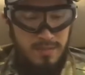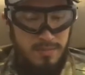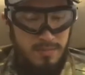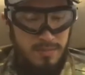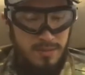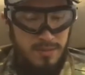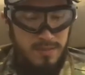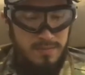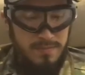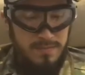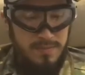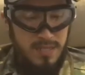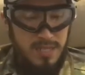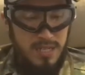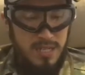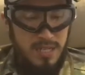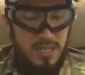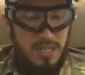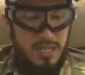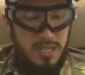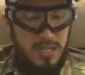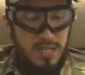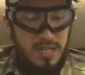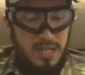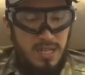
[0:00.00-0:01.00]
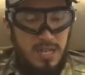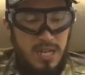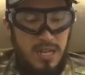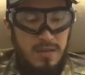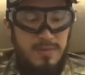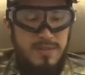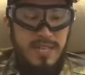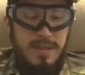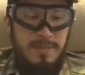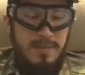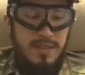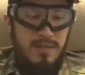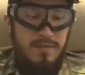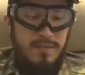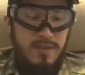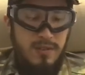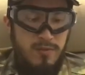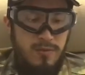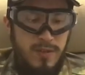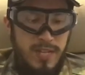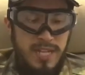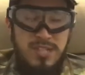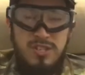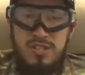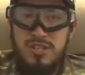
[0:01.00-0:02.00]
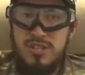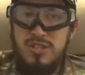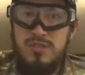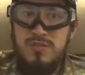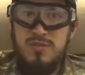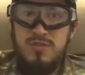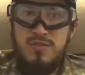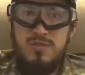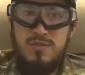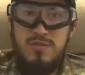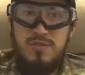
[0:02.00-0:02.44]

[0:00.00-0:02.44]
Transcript: but I was having a few issues.